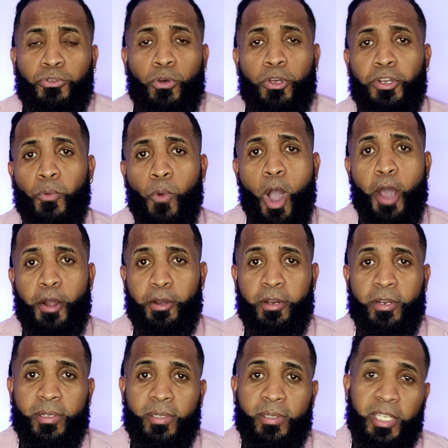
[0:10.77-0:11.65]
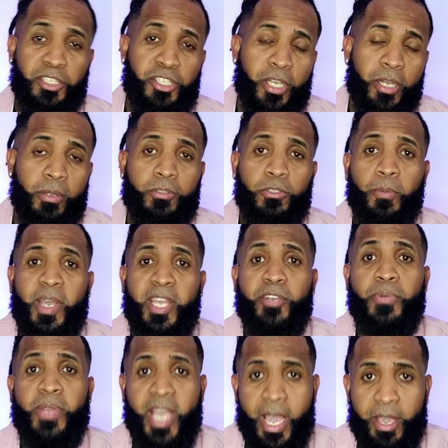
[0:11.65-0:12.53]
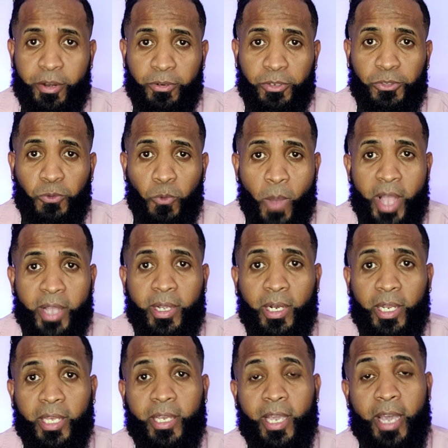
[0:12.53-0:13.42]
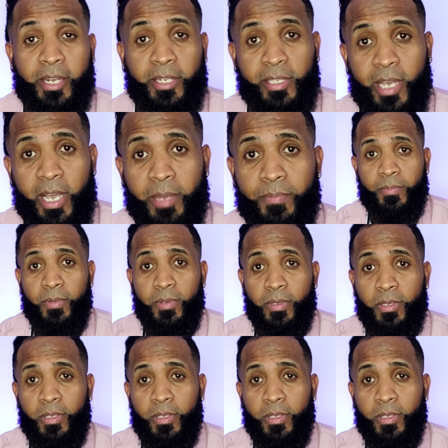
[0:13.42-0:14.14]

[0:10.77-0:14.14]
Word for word: to Underwater, the channel to make creators one click at a time.